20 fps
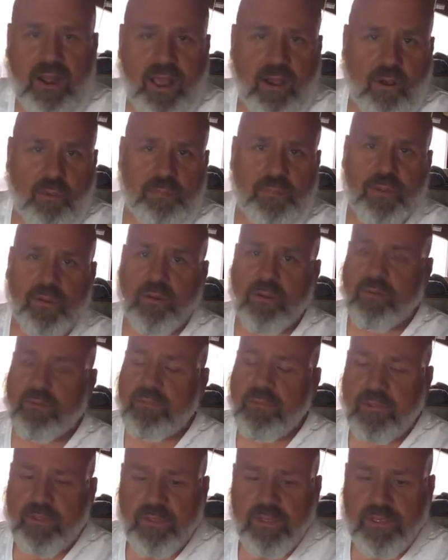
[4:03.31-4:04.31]
I hope you'll
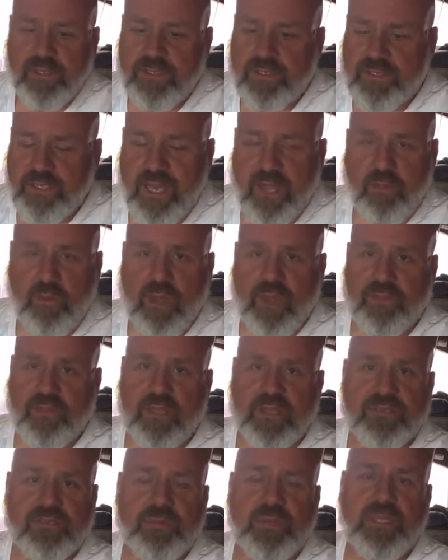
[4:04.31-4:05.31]
stay with
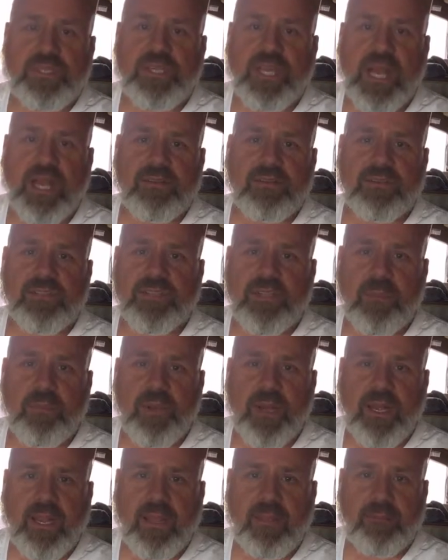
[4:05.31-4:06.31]
us. Reach out to
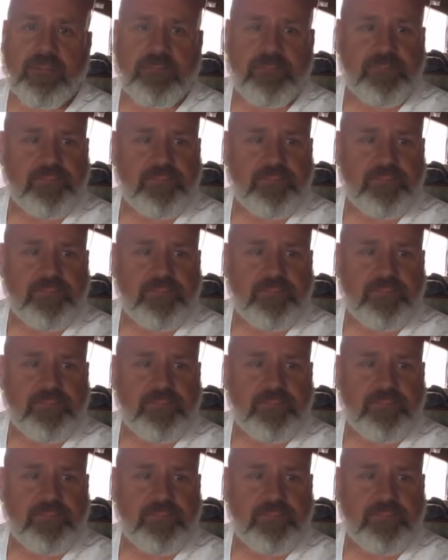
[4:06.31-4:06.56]
somebody.